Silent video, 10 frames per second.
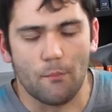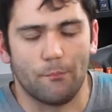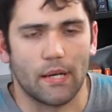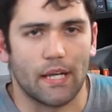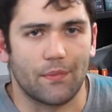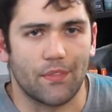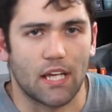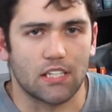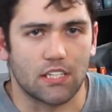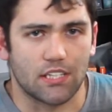But
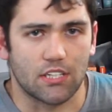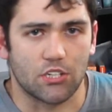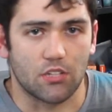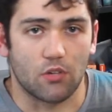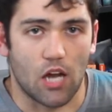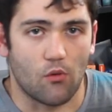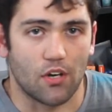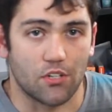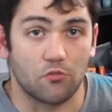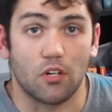that's essentially what I
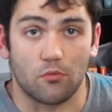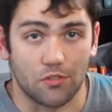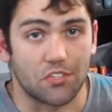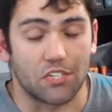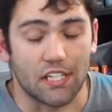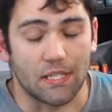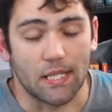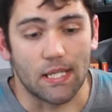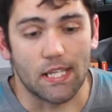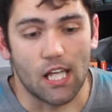want to do, what Rooster Teeth
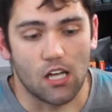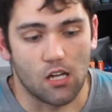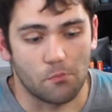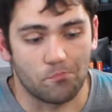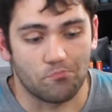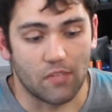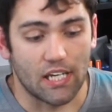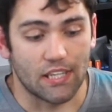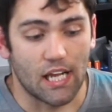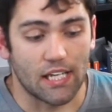did.
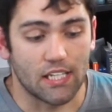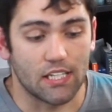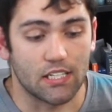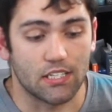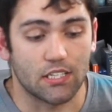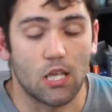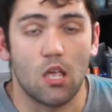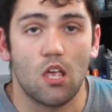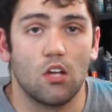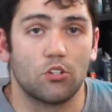And that is
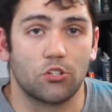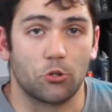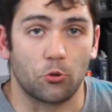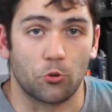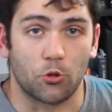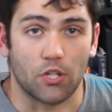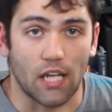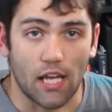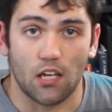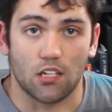to
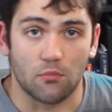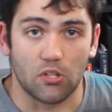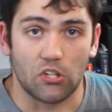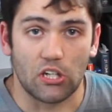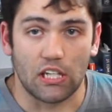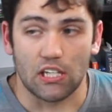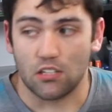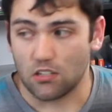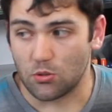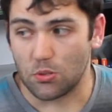create a community
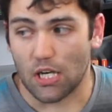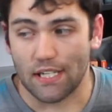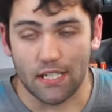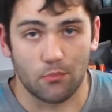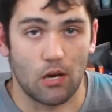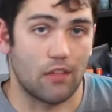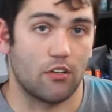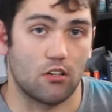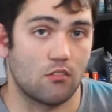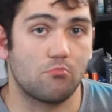united by
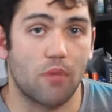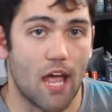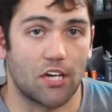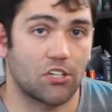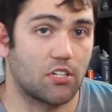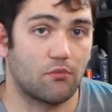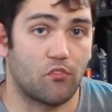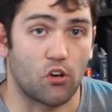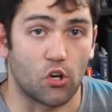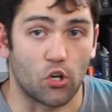their passion
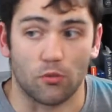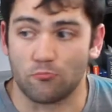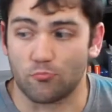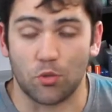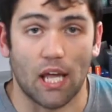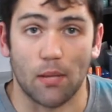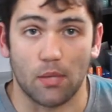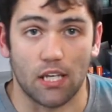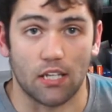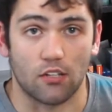for
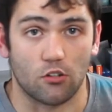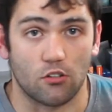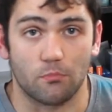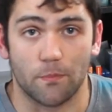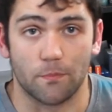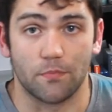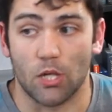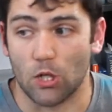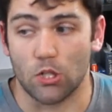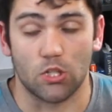gaming or
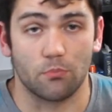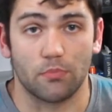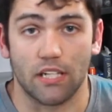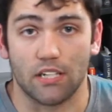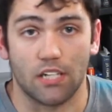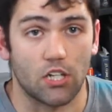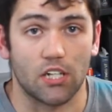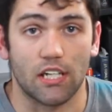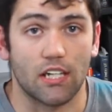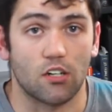being
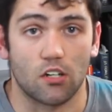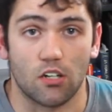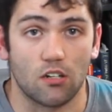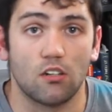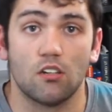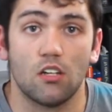nerdy or